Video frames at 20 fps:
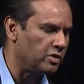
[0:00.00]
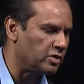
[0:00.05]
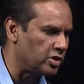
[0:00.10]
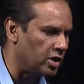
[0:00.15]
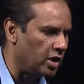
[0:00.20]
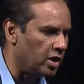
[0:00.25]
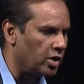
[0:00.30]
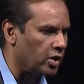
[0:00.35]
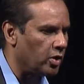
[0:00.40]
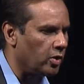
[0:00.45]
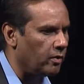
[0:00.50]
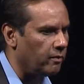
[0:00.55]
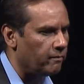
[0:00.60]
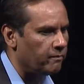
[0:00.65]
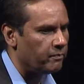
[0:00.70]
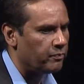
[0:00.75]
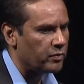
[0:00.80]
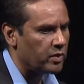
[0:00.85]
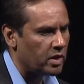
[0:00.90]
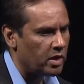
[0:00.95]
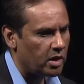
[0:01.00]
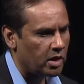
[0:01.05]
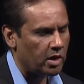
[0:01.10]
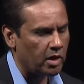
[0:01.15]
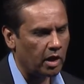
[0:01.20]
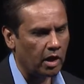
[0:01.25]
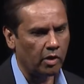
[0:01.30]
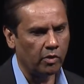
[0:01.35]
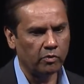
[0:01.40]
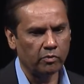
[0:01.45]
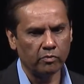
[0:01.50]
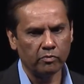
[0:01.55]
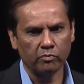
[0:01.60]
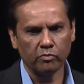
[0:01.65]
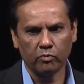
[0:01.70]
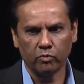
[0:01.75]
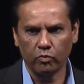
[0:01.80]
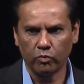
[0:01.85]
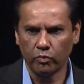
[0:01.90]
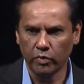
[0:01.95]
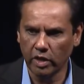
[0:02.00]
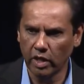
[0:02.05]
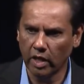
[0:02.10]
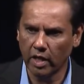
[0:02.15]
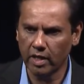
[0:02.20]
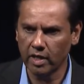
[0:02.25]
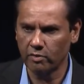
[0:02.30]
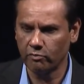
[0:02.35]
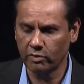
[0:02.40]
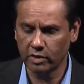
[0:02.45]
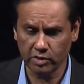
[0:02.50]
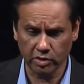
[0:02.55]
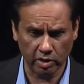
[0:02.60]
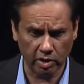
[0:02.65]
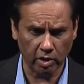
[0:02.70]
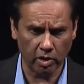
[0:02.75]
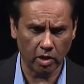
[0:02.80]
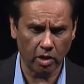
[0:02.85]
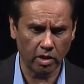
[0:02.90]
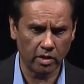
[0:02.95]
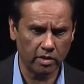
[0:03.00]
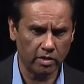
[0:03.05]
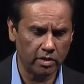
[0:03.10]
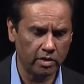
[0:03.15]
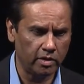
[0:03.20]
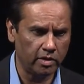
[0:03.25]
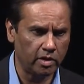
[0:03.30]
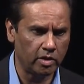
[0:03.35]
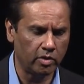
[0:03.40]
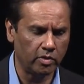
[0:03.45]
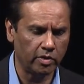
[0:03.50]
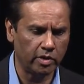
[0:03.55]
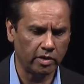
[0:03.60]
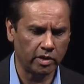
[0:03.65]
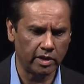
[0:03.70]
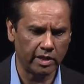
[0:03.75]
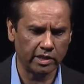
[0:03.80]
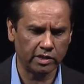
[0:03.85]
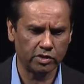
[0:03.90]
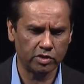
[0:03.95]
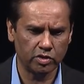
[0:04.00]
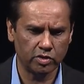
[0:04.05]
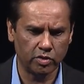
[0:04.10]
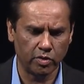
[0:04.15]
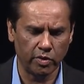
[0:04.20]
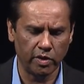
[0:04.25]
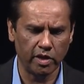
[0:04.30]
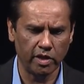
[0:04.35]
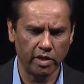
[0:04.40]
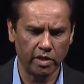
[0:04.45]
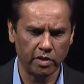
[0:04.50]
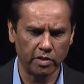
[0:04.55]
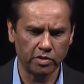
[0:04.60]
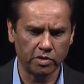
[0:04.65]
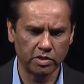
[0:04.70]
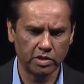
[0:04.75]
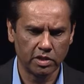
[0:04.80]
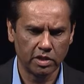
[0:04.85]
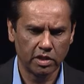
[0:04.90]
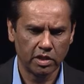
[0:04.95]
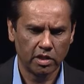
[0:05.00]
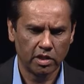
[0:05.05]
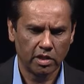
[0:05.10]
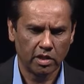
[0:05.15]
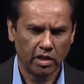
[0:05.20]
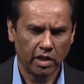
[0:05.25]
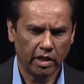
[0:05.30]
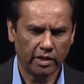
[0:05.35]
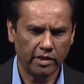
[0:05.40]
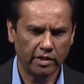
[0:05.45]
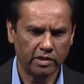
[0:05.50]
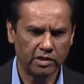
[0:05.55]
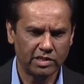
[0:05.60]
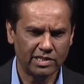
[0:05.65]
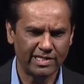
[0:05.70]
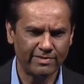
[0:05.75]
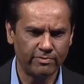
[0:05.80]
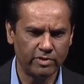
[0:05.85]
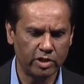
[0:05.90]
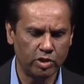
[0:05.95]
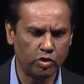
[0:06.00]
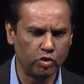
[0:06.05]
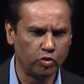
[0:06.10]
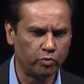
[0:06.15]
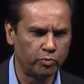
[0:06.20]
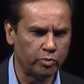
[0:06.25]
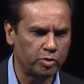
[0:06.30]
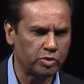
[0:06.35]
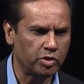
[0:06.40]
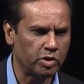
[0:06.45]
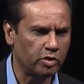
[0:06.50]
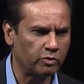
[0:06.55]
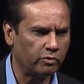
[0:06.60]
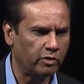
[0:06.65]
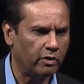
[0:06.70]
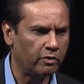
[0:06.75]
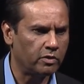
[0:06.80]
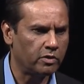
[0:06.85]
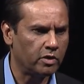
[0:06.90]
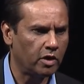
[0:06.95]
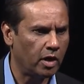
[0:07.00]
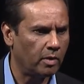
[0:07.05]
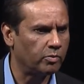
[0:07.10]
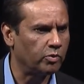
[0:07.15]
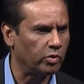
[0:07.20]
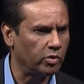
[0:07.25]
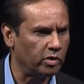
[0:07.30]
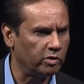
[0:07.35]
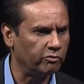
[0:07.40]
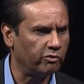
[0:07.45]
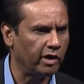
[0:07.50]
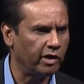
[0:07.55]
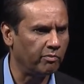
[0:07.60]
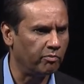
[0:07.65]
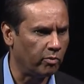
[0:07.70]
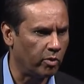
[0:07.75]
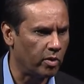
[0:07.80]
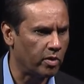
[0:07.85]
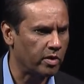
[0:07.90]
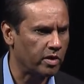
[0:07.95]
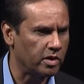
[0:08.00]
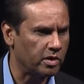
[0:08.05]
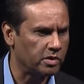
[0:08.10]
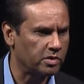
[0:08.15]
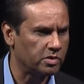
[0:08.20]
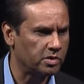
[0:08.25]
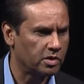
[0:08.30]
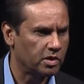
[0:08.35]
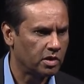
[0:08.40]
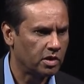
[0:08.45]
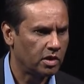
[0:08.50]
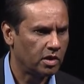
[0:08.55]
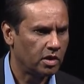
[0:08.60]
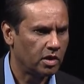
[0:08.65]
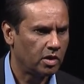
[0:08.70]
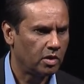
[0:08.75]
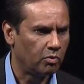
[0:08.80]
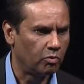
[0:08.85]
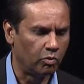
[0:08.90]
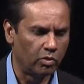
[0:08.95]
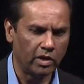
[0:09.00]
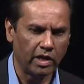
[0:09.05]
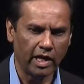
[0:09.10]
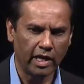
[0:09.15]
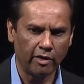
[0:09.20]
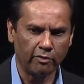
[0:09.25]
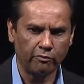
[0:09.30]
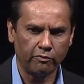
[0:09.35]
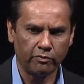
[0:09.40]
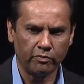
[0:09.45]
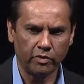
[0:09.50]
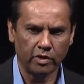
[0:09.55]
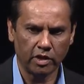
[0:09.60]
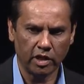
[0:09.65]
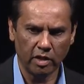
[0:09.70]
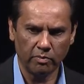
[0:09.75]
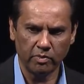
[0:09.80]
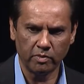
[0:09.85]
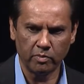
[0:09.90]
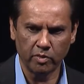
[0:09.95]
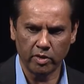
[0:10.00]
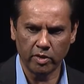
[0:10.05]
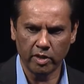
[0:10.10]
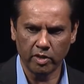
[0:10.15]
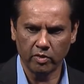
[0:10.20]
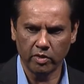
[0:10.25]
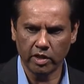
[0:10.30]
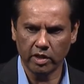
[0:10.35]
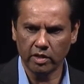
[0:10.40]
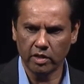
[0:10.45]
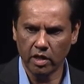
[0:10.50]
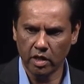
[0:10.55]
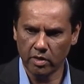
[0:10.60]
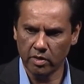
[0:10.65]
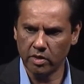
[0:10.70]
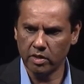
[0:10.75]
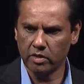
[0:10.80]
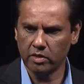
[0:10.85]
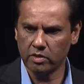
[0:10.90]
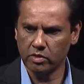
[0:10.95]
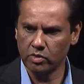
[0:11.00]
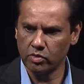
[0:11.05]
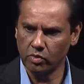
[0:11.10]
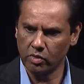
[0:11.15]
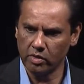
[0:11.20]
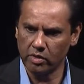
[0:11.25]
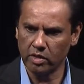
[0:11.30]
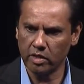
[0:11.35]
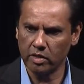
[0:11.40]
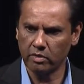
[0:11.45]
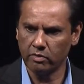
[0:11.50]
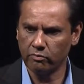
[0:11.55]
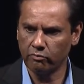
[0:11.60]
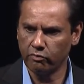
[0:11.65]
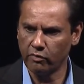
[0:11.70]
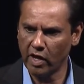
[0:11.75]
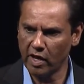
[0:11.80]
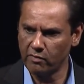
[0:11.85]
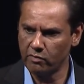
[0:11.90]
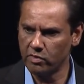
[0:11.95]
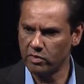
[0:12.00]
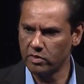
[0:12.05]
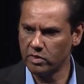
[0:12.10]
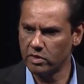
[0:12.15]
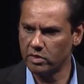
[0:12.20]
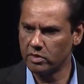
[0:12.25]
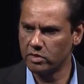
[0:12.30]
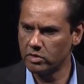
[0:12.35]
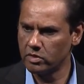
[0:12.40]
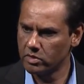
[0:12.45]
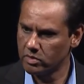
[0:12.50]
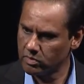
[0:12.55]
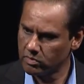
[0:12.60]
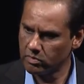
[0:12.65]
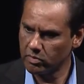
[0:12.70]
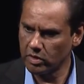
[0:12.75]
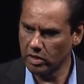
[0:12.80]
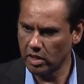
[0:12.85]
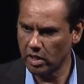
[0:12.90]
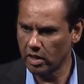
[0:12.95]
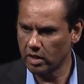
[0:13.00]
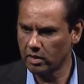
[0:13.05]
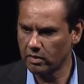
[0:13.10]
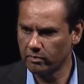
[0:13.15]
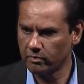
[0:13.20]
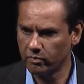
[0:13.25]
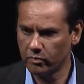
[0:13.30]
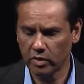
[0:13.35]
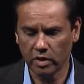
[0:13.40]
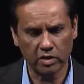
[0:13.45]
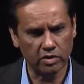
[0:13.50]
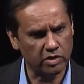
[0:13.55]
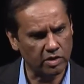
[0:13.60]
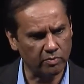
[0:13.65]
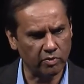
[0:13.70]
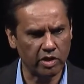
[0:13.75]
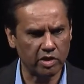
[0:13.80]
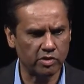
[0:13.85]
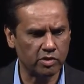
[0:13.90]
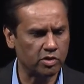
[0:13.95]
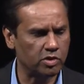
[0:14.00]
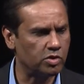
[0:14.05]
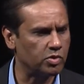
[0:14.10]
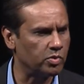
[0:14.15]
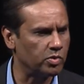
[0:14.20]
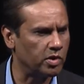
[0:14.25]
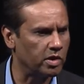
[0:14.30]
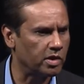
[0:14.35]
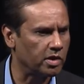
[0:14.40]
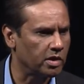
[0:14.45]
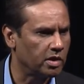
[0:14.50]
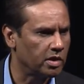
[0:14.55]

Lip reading: is going to go. Now, we are investing a lot. In the next 3 years, I think 72% of our top 25 markets will have the capability to get 100, 200, 500 gig, in some cases 2 gig.